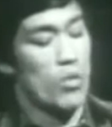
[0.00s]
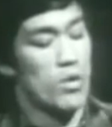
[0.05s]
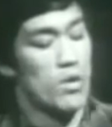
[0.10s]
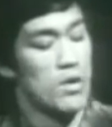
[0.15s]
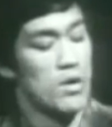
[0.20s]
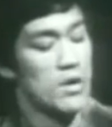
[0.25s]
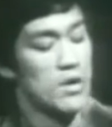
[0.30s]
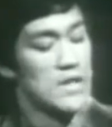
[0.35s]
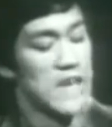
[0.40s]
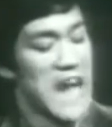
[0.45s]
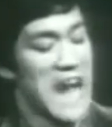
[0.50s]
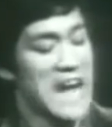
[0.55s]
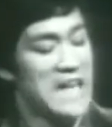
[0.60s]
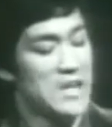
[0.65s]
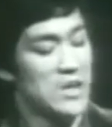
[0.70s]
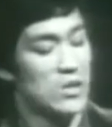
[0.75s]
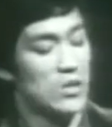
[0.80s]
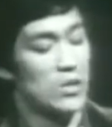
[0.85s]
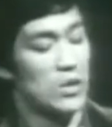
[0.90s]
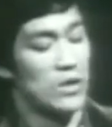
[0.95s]

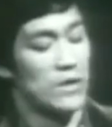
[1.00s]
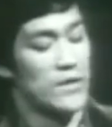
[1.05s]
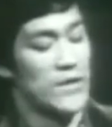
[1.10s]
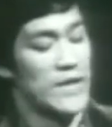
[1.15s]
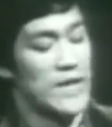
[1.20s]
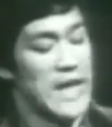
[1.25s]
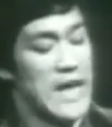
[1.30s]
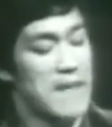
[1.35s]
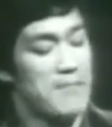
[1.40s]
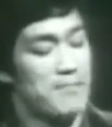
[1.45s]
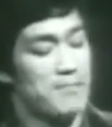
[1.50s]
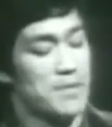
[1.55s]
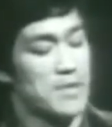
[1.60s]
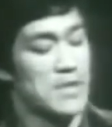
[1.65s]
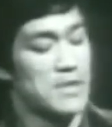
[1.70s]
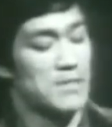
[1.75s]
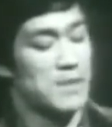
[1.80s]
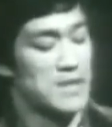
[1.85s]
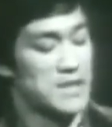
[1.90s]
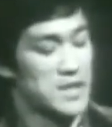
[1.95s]
title of that
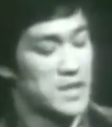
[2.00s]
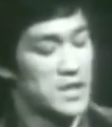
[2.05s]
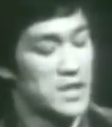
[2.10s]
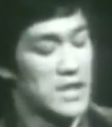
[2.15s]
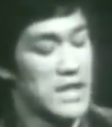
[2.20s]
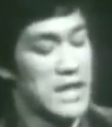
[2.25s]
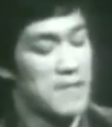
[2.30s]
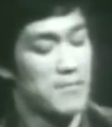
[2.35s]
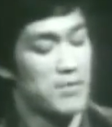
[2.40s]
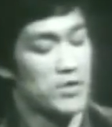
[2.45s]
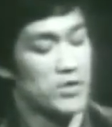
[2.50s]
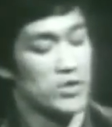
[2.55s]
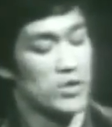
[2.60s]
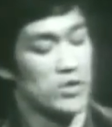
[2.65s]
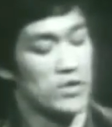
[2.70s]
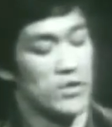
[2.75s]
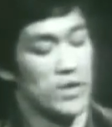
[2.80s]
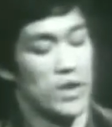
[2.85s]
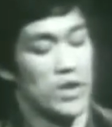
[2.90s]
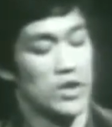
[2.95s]
particular episode of
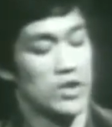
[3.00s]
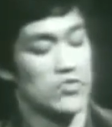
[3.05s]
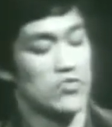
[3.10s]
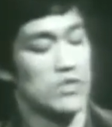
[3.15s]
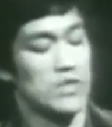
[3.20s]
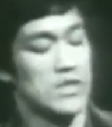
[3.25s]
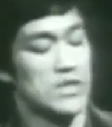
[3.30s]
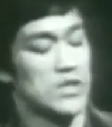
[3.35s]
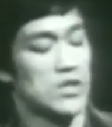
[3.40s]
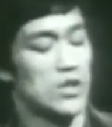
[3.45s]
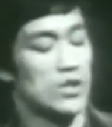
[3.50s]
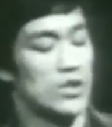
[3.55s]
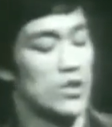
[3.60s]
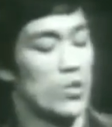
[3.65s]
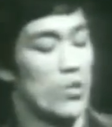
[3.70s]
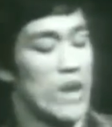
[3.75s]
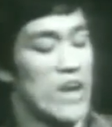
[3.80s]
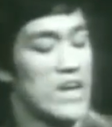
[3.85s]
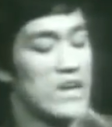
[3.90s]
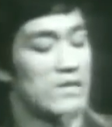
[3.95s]
Longstreet is called The
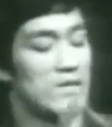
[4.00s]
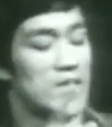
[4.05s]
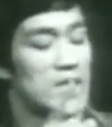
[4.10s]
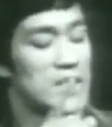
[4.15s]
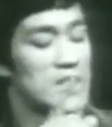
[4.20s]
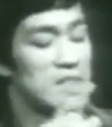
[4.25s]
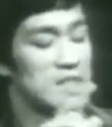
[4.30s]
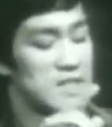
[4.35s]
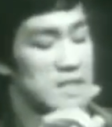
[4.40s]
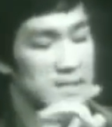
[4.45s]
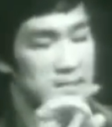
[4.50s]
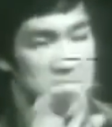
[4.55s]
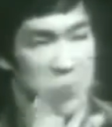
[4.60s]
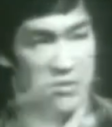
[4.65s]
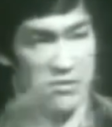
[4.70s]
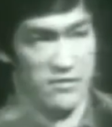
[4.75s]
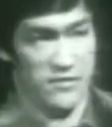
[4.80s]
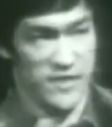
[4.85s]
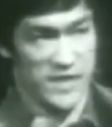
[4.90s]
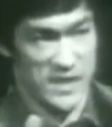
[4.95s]
Way of the Intercepting
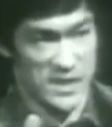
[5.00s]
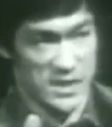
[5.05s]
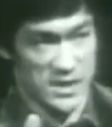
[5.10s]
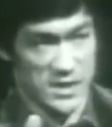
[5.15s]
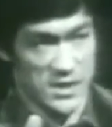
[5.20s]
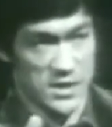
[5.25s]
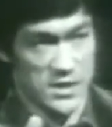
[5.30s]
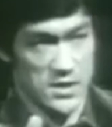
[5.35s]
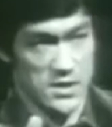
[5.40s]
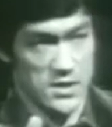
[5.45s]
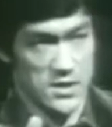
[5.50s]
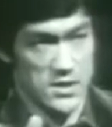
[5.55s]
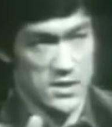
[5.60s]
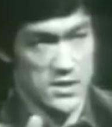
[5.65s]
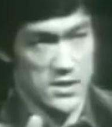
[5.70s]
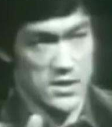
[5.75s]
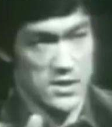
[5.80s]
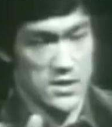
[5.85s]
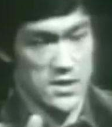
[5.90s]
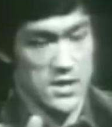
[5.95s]
Fist.
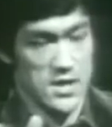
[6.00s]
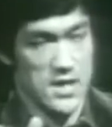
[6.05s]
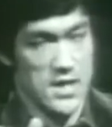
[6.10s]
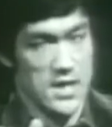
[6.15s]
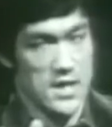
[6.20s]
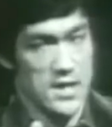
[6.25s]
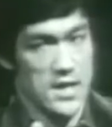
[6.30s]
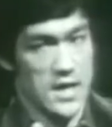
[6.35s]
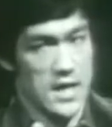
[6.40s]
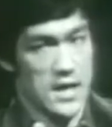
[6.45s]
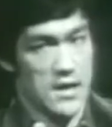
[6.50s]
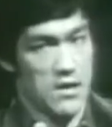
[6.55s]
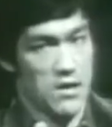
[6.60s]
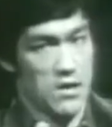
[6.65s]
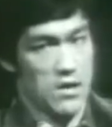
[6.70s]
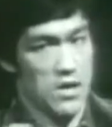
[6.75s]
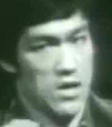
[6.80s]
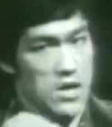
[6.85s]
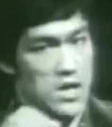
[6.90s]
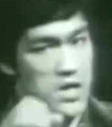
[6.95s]
Now,
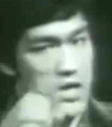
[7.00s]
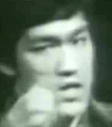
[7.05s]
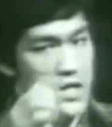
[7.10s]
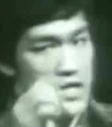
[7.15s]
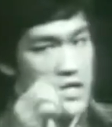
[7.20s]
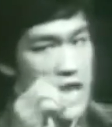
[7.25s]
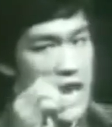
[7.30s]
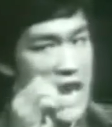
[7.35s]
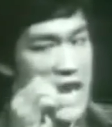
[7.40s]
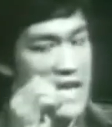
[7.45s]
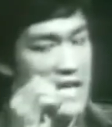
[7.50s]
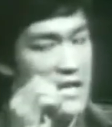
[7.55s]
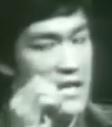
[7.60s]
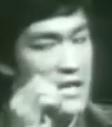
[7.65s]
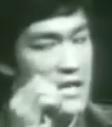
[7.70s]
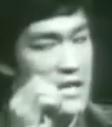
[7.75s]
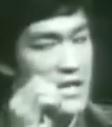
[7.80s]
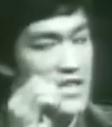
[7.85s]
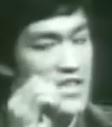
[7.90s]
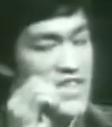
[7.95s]
I
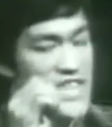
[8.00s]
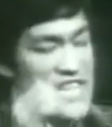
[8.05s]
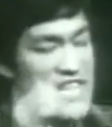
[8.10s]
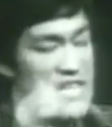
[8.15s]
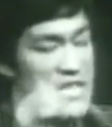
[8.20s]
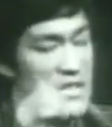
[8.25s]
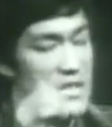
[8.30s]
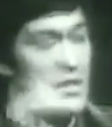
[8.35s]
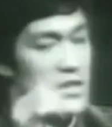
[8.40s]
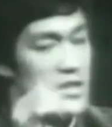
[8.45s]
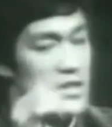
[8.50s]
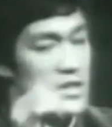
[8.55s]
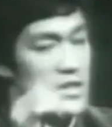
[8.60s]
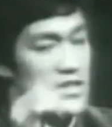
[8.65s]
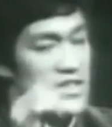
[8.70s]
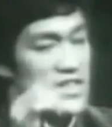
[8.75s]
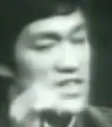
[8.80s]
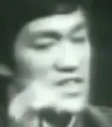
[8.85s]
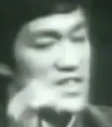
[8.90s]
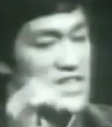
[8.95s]
think the
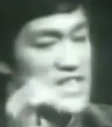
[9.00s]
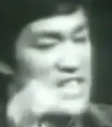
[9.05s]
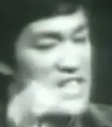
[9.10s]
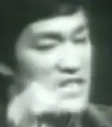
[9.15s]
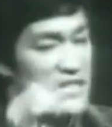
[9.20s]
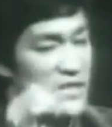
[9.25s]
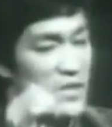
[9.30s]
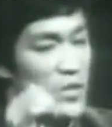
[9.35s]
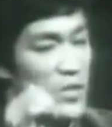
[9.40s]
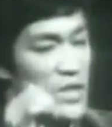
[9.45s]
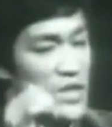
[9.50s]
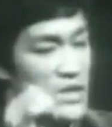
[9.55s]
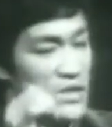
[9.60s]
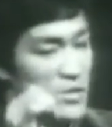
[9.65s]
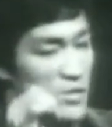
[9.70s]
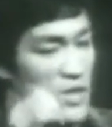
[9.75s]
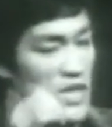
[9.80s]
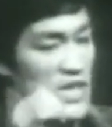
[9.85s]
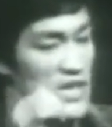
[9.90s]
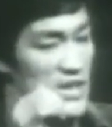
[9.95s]
successful
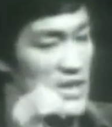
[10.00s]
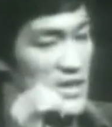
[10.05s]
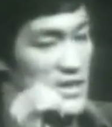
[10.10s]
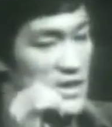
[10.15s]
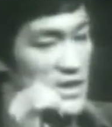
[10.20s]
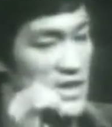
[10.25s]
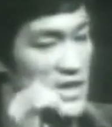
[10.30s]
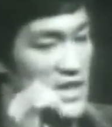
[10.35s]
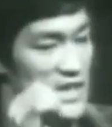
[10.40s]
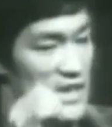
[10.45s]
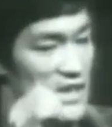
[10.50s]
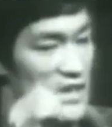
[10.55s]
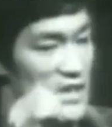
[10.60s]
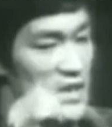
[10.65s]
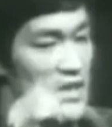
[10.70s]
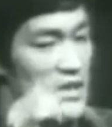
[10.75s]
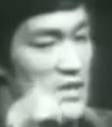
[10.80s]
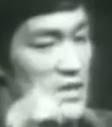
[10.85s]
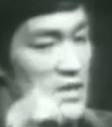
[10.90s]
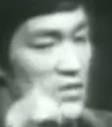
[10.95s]
ingredient in it
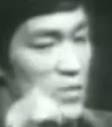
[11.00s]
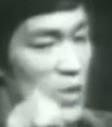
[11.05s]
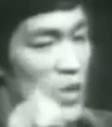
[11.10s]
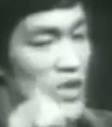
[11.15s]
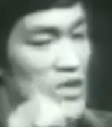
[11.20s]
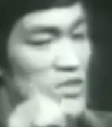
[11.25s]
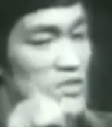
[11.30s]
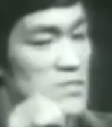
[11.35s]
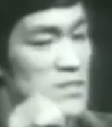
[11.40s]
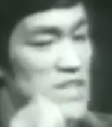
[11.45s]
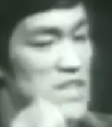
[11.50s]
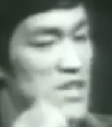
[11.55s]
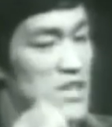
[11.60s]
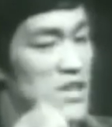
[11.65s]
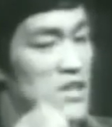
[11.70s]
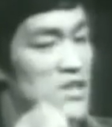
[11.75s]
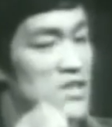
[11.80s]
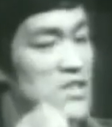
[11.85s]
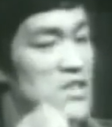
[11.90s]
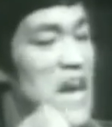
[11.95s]
was
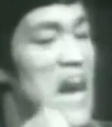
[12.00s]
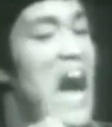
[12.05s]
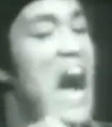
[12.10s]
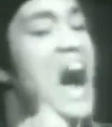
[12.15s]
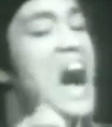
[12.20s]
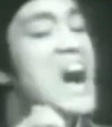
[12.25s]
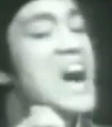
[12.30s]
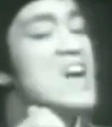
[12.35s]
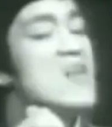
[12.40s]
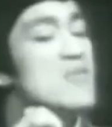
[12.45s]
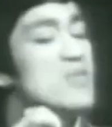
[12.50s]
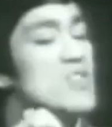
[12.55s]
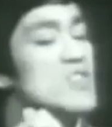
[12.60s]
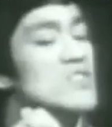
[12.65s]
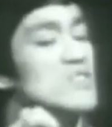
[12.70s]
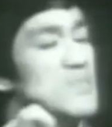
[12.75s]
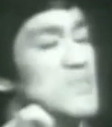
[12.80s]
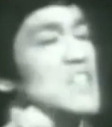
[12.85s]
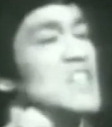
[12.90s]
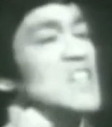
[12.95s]
because I was
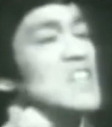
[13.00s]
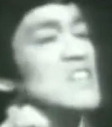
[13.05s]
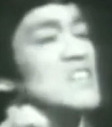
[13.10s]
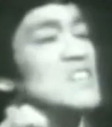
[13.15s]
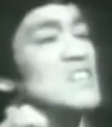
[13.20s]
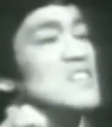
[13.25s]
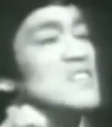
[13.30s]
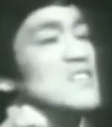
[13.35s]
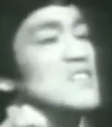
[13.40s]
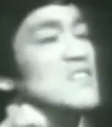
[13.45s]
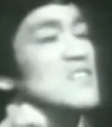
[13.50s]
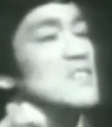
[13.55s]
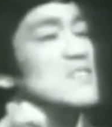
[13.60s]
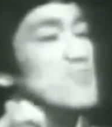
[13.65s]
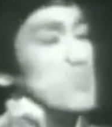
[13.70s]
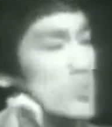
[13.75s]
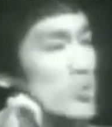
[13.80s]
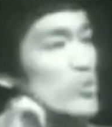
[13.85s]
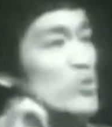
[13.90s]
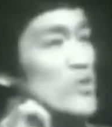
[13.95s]
being
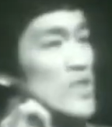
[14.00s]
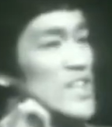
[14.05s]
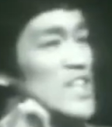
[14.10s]
Bruce Lee.